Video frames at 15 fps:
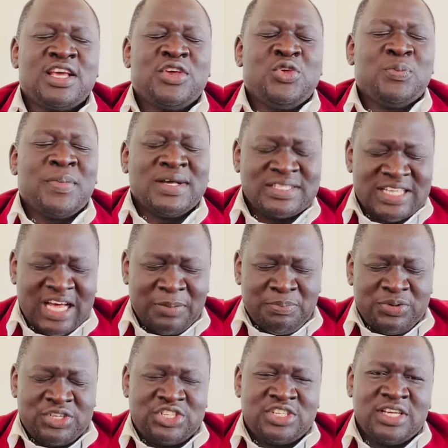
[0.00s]
You must
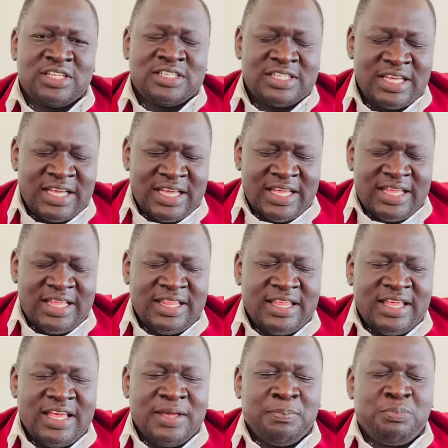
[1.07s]
appreciate
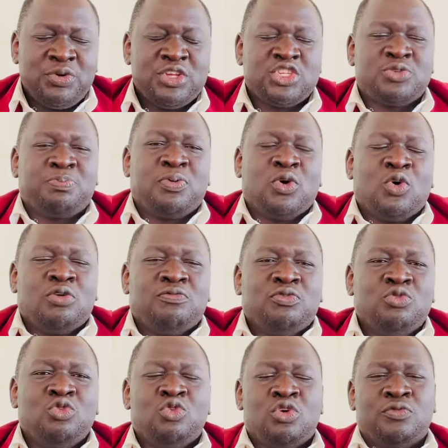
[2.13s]
the principle of
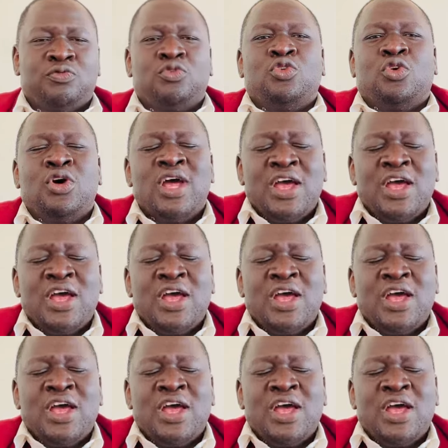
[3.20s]
rule of law.